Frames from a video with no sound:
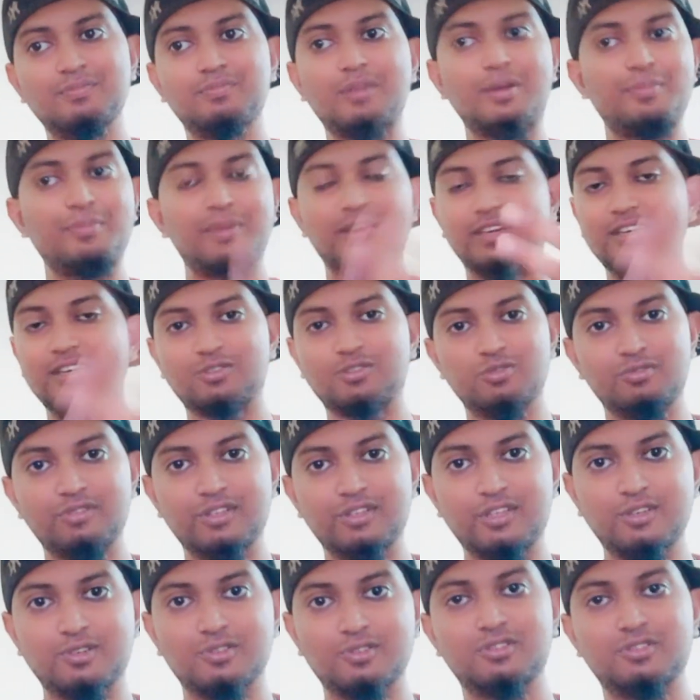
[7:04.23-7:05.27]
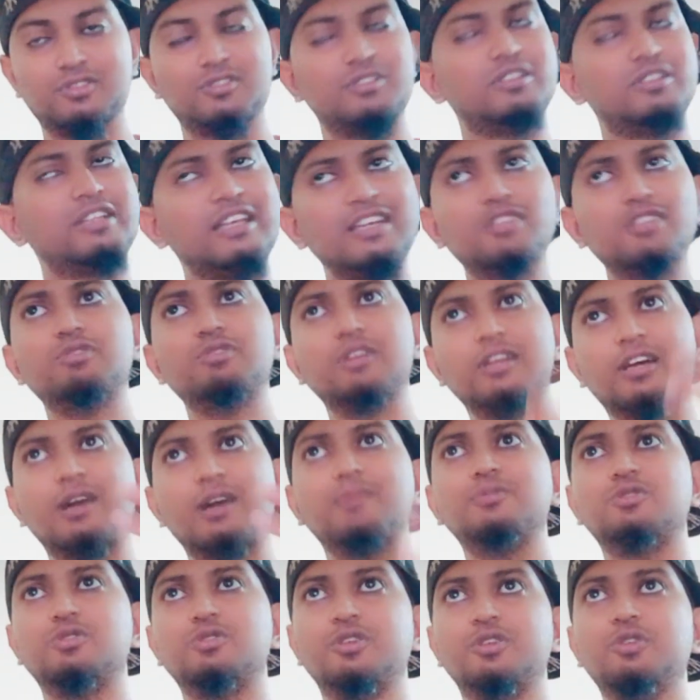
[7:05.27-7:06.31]
by making 2 videos. Things will
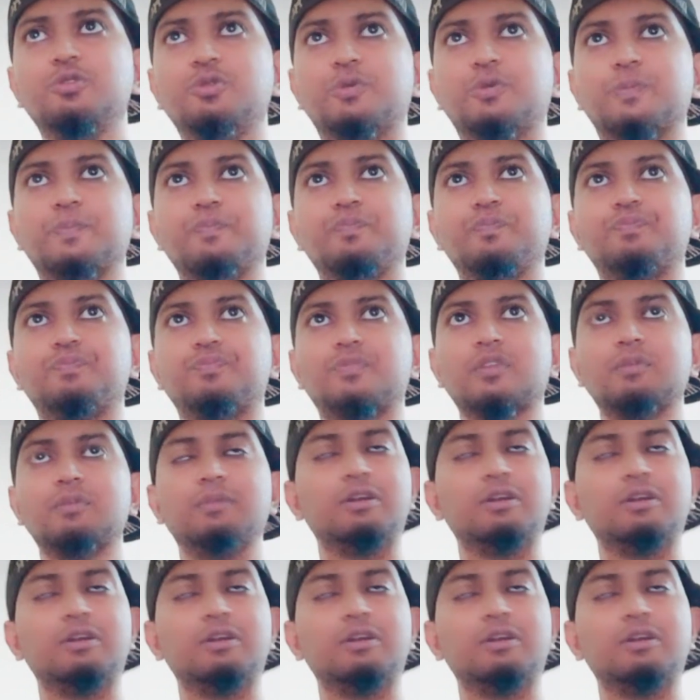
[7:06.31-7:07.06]
come to you.